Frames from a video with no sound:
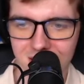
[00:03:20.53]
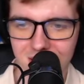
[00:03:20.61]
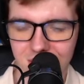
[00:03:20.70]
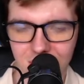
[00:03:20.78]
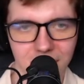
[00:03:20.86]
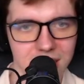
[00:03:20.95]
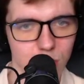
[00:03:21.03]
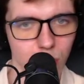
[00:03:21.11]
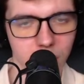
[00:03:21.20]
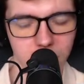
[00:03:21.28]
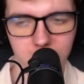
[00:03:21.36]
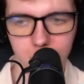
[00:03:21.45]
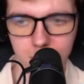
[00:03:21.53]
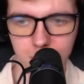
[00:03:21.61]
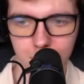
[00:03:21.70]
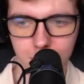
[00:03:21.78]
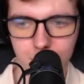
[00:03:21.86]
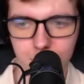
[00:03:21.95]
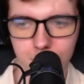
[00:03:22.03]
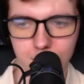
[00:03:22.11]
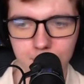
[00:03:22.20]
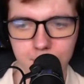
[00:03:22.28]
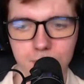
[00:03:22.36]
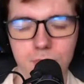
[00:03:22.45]
So yes, we are going through
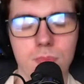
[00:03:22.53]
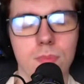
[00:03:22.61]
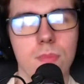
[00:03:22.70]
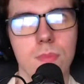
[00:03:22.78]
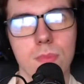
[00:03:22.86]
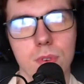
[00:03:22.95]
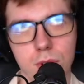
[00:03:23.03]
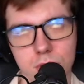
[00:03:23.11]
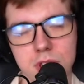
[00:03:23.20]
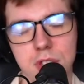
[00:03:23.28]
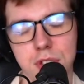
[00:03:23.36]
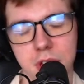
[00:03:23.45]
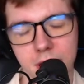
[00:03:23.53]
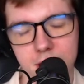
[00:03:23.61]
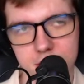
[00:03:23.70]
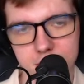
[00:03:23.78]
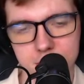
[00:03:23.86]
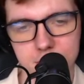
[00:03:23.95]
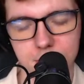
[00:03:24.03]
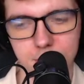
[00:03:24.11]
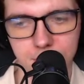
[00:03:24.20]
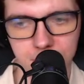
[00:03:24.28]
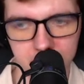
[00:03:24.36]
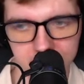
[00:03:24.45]
Chris Chan's
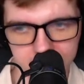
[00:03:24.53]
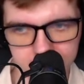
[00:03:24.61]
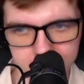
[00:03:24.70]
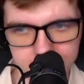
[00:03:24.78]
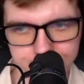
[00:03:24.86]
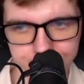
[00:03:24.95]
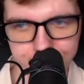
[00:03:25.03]
videos,